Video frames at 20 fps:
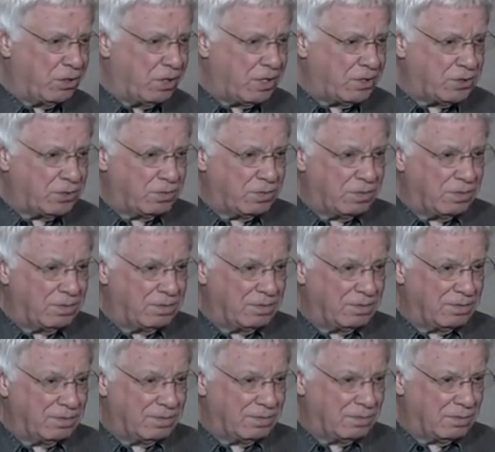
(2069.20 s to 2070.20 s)
us
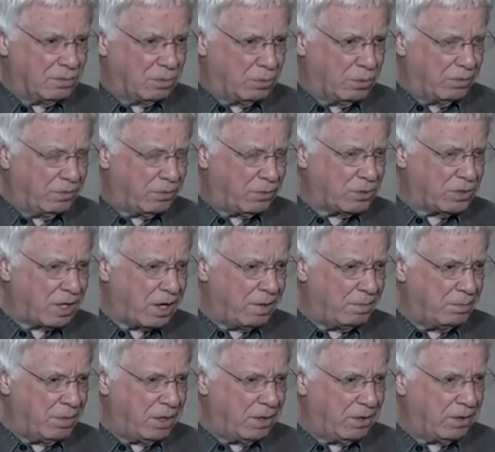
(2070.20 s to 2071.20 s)
when we first got
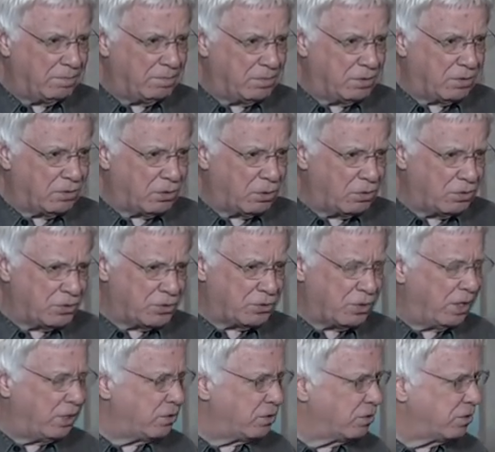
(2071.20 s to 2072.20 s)
married. Total
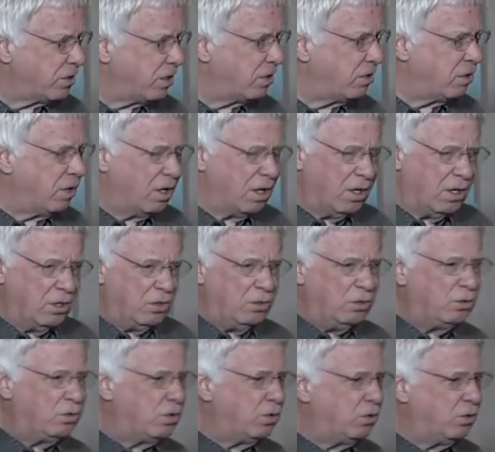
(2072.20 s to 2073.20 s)
strangers said, You
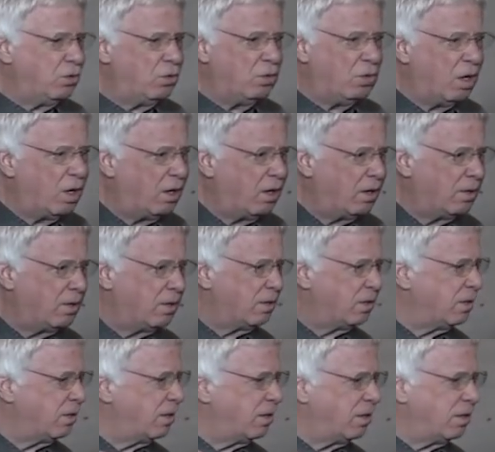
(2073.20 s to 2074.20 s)
two
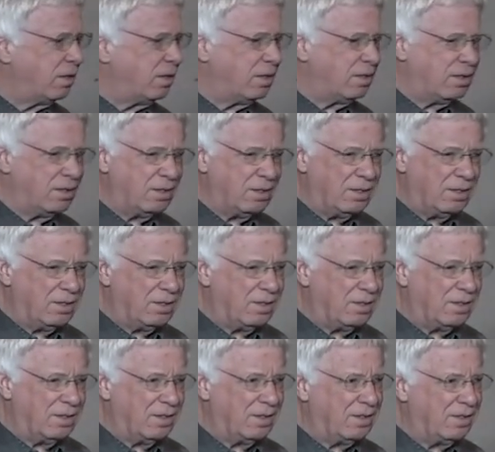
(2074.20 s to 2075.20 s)
uh, uh,
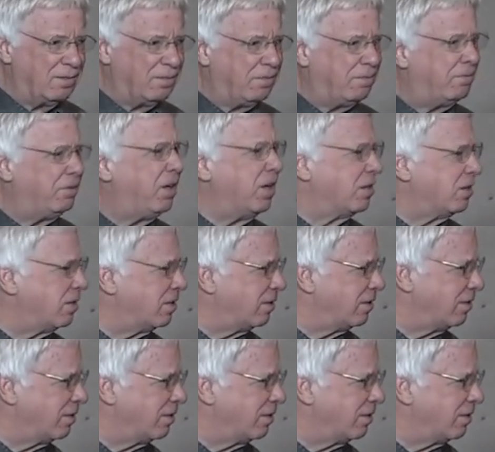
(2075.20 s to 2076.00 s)
fit.